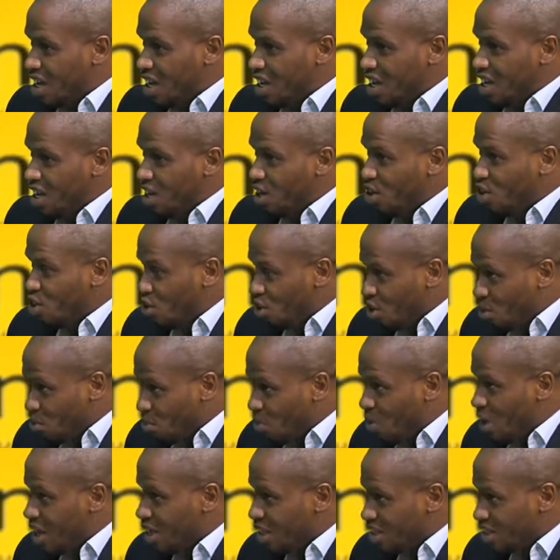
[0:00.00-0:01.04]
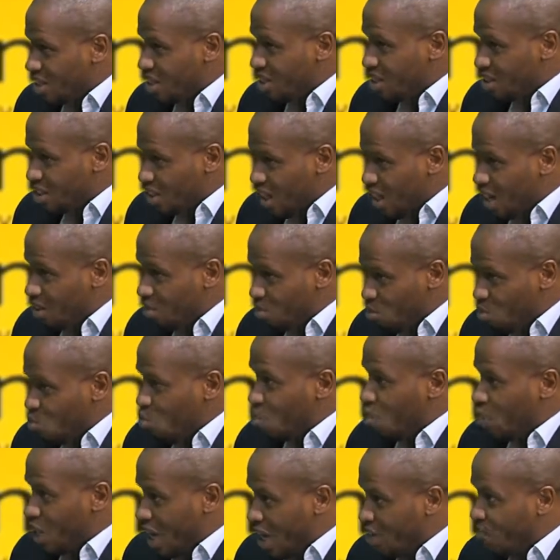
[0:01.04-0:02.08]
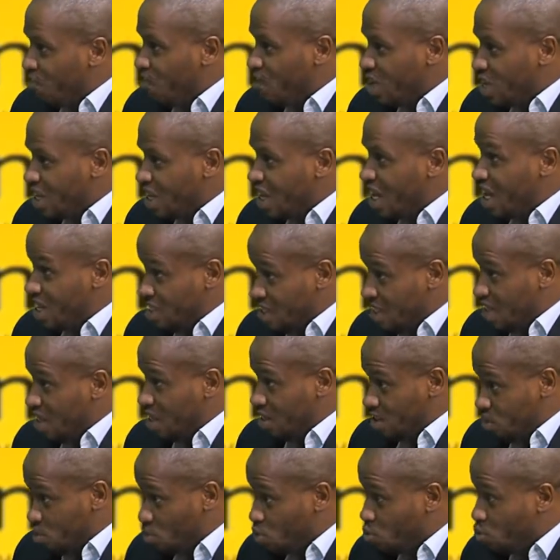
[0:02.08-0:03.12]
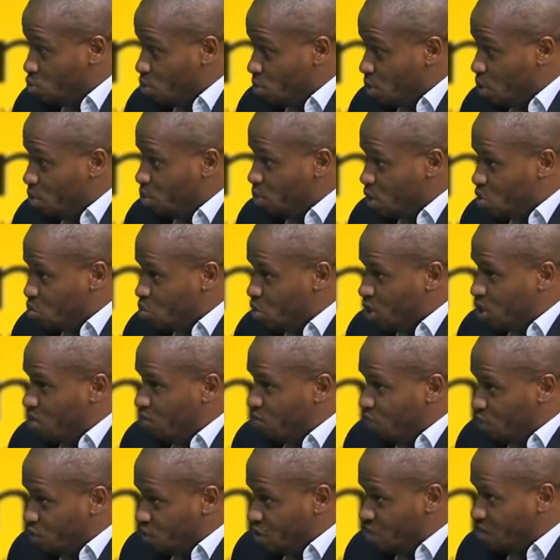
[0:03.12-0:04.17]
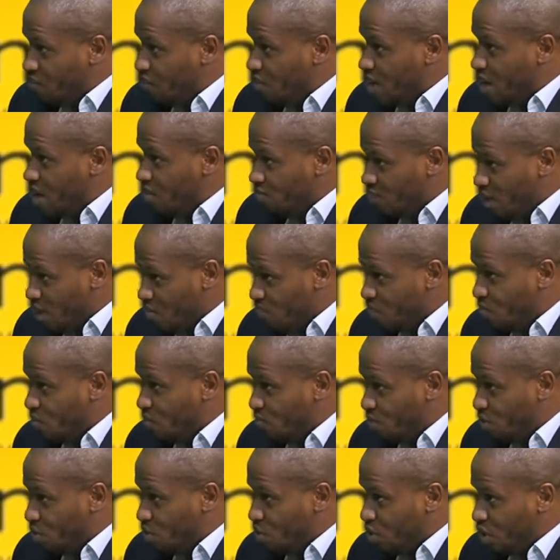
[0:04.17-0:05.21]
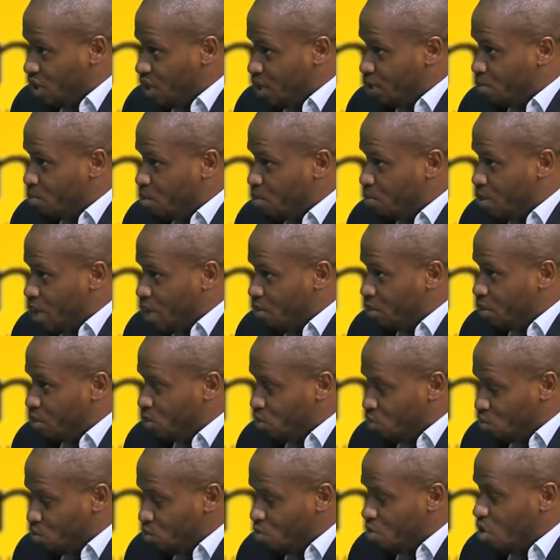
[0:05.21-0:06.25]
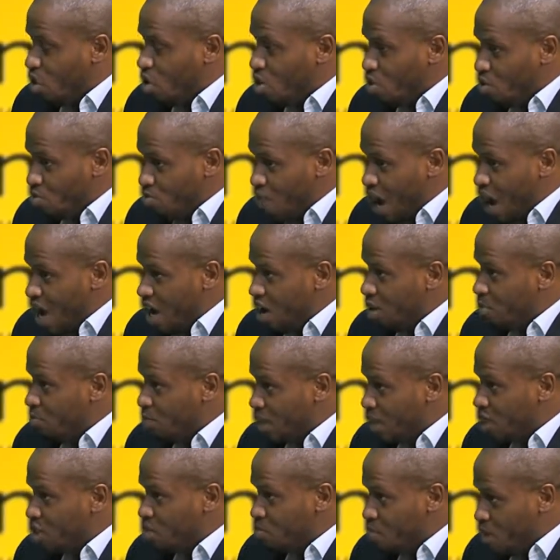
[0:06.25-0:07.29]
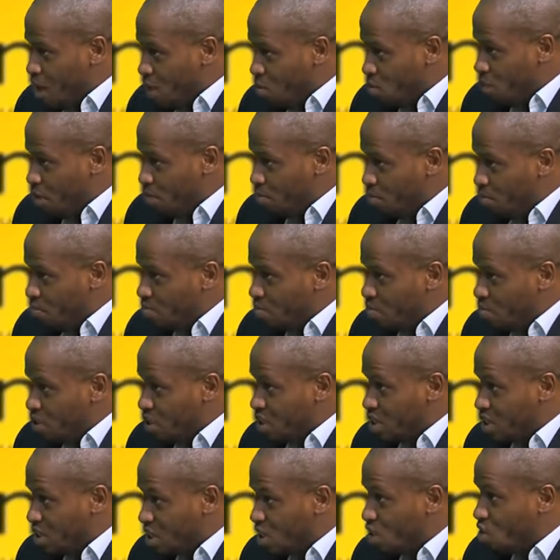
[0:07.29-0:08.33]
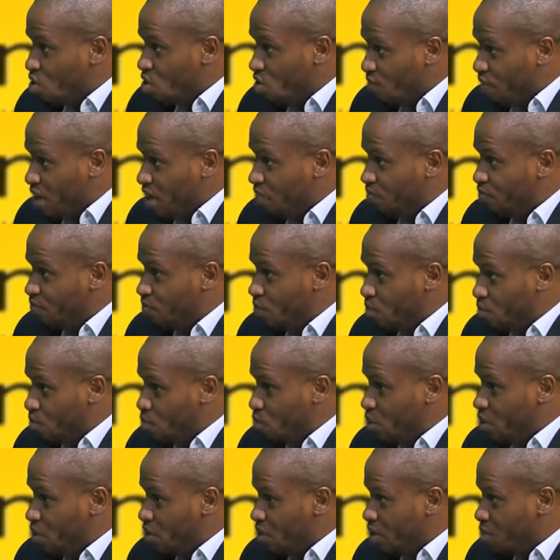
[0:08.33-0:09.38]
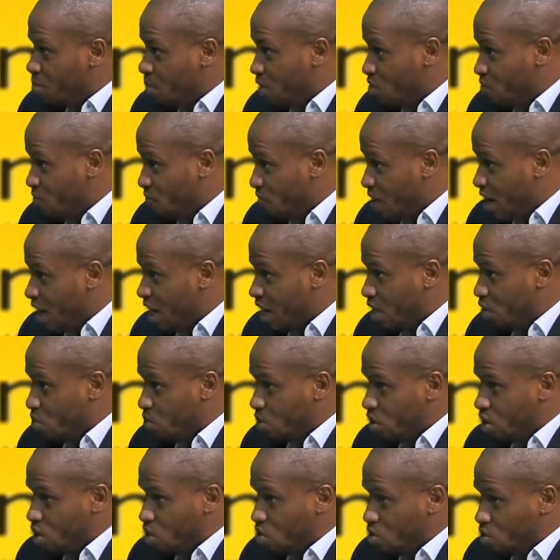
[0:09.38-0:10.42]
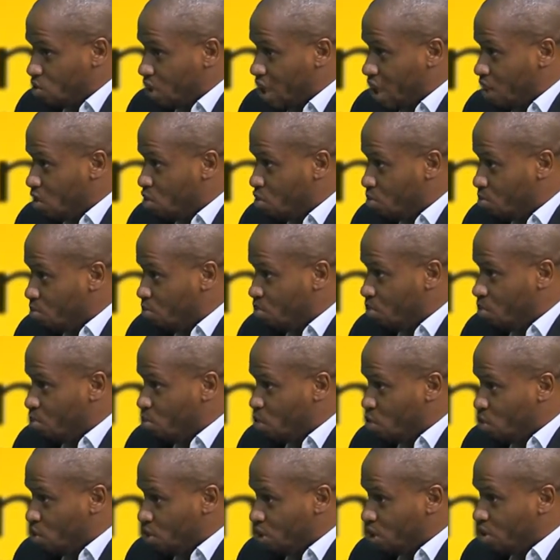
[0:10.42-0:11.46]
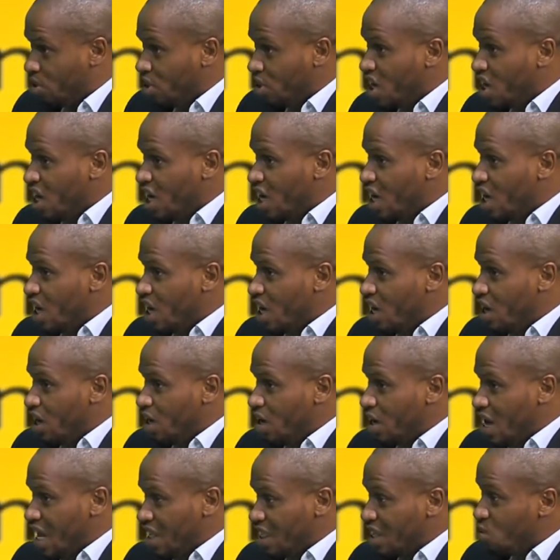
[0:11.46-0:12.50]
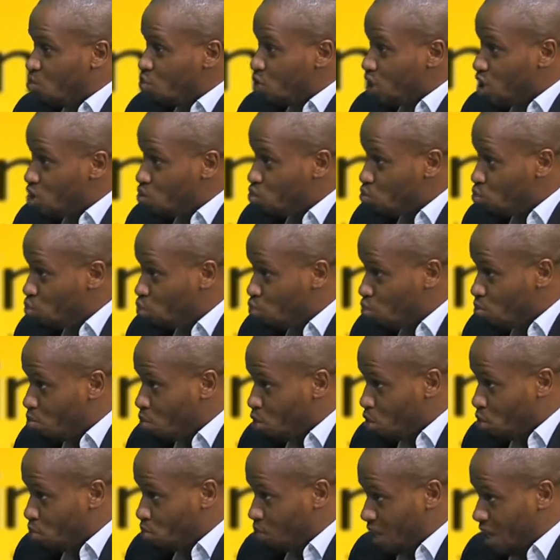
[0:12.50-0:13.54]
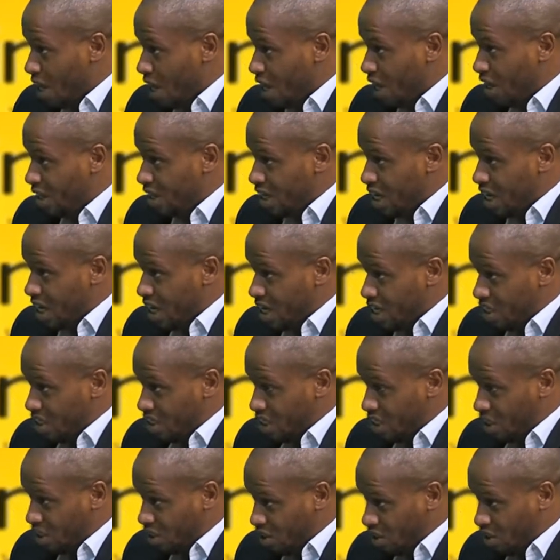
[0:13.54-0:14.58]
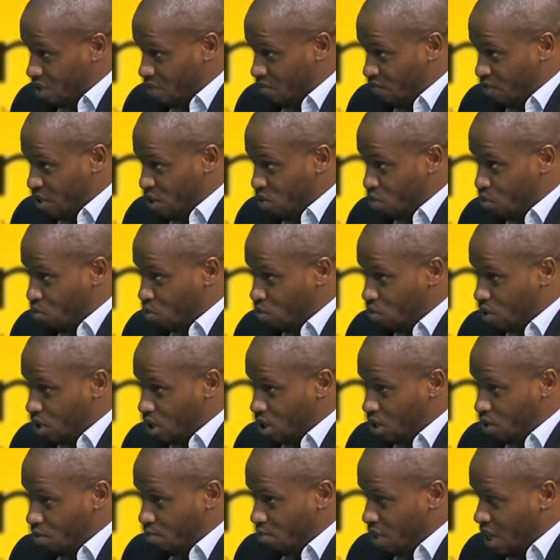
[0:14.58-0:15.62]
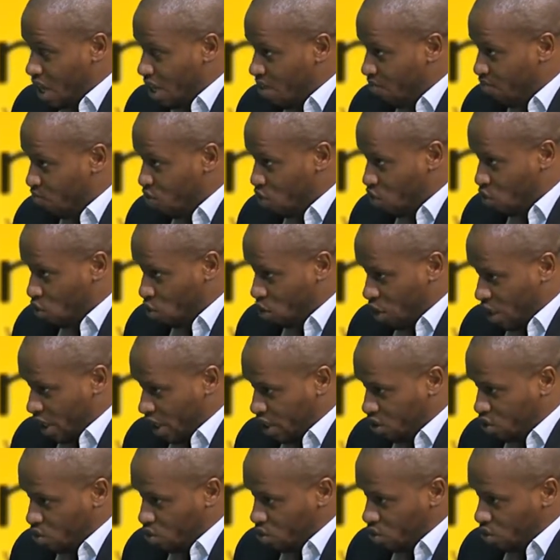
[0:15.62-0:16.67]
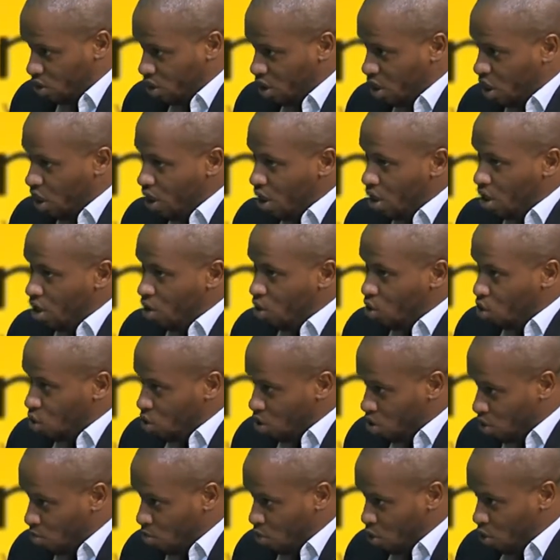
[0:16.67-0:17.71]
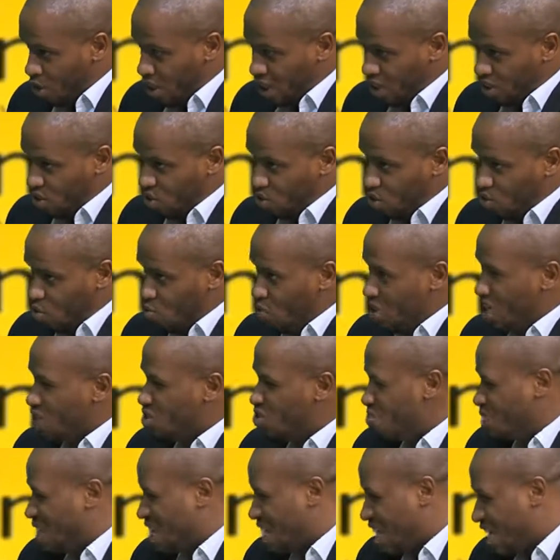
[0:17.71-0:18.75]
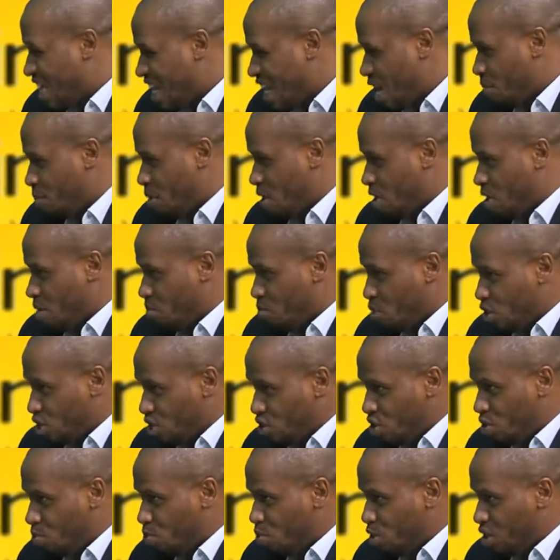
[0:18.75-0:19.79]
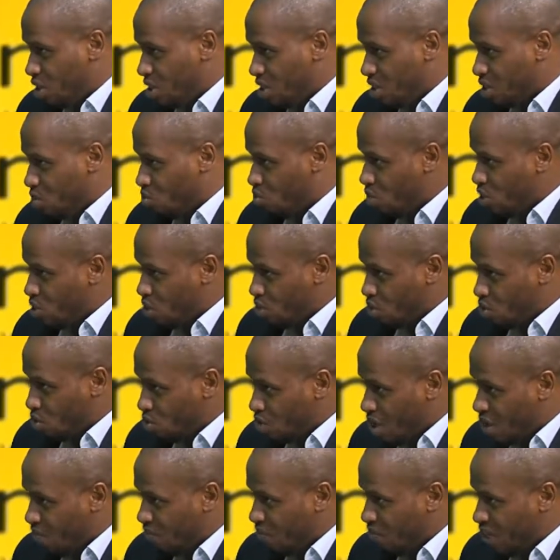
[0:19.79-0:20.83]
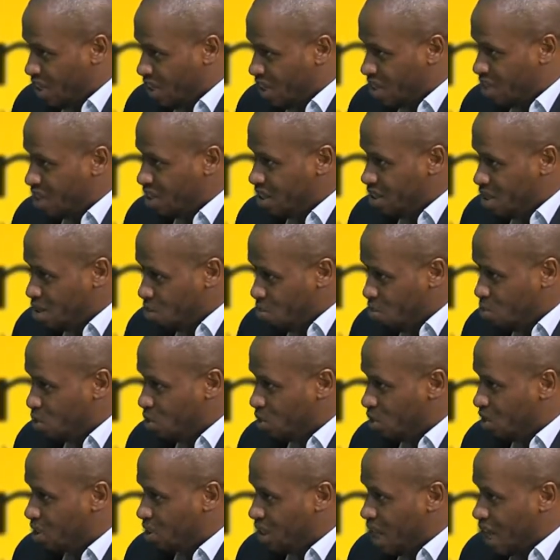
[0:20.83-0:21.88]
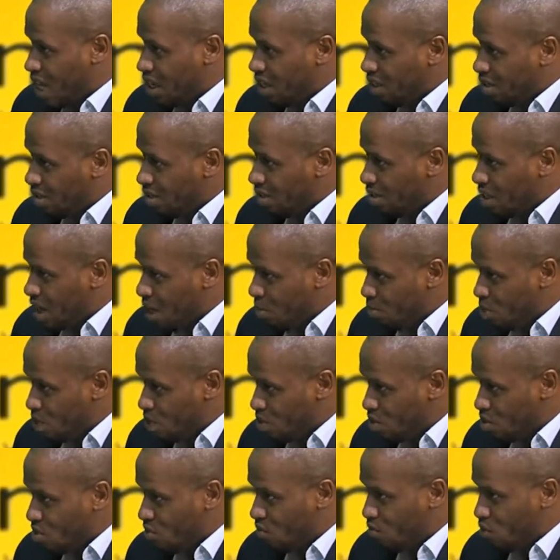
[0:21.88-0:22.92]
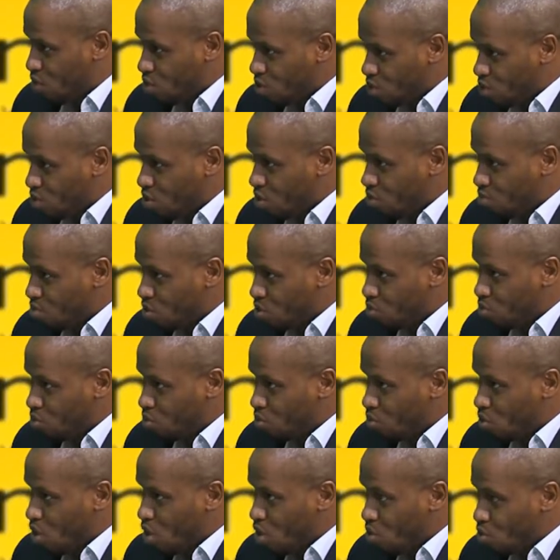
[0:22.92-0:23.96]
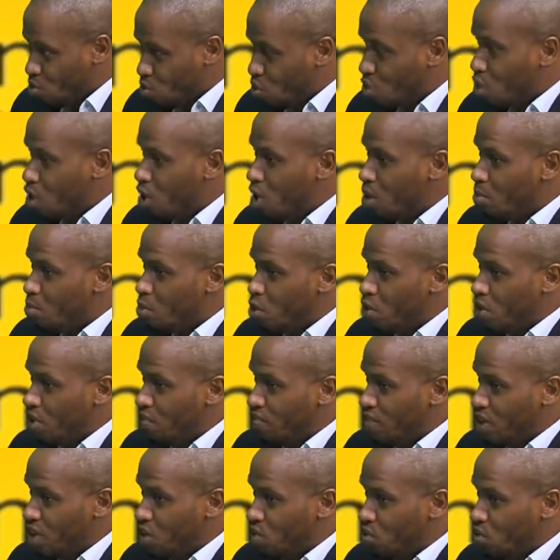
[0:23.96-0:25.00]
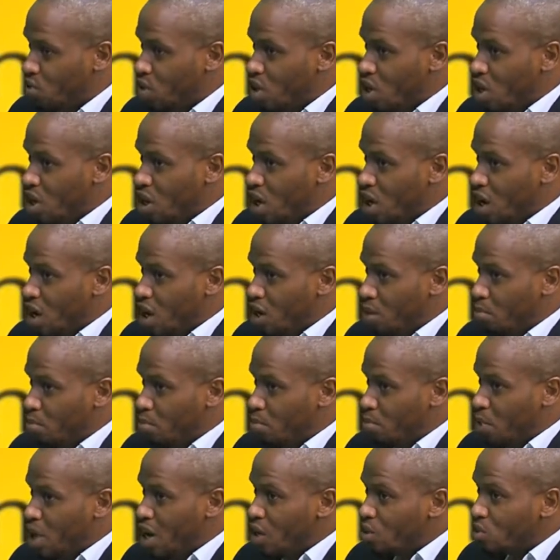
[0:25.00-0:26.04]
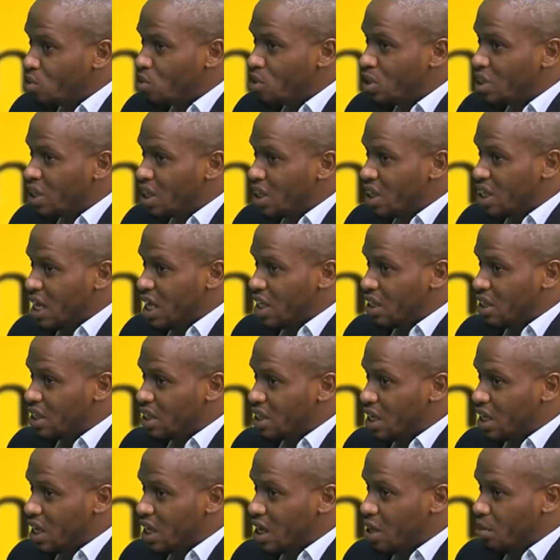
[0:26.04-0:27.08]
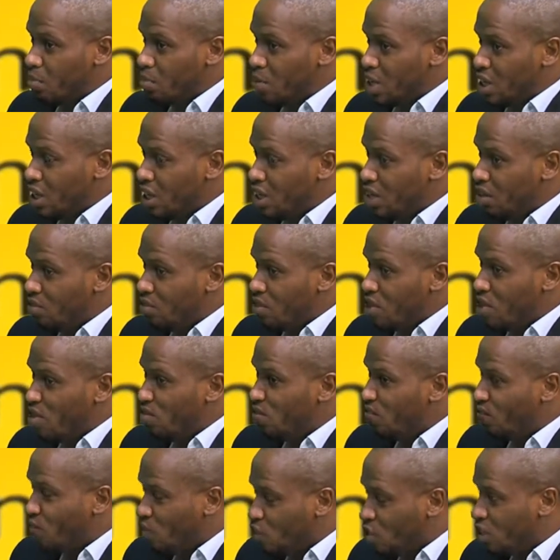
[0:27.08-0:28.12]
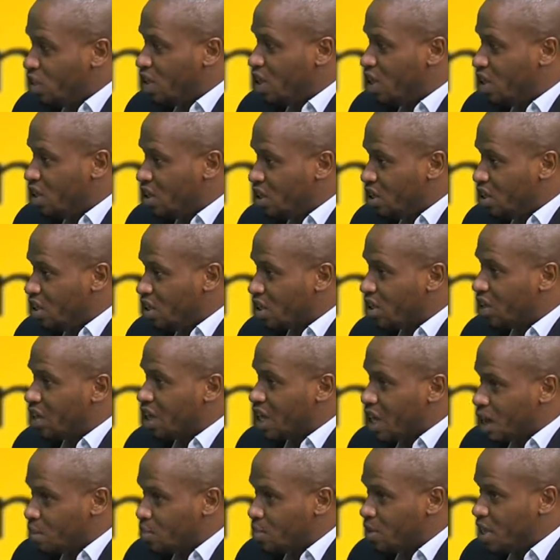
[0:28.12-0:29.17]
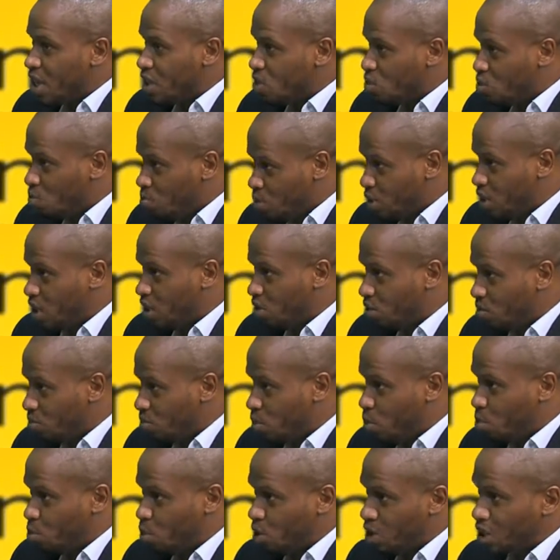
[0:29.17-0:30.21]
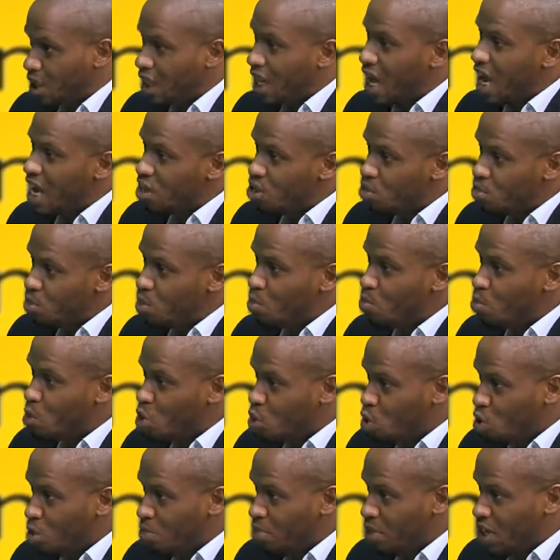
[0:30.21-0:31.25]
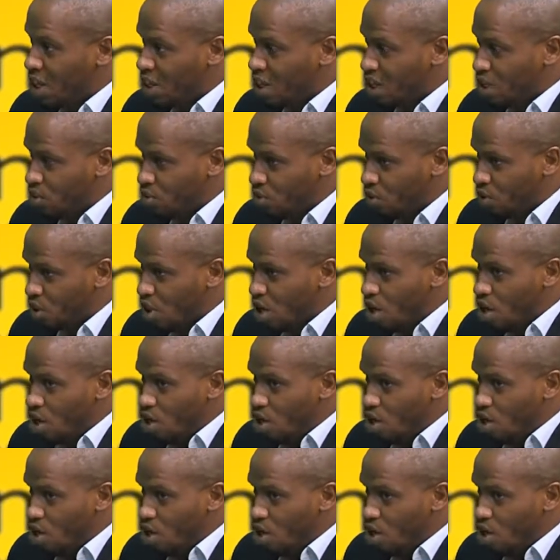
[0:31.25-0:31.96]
Oil prices, we can fairly guess that it will be between $45 and $50 per barrel. So by our benchmark, we're basically covered with respect to FAC allocation that comes from oil. I think we need to do more with our internally generated revenue, FG collection, custom collection. We need to be clear about our monetary policy, which is also affecting imports and ability of customs to collect more revenue. But I also think that in funding the capital component of the budget, there has to be more communication.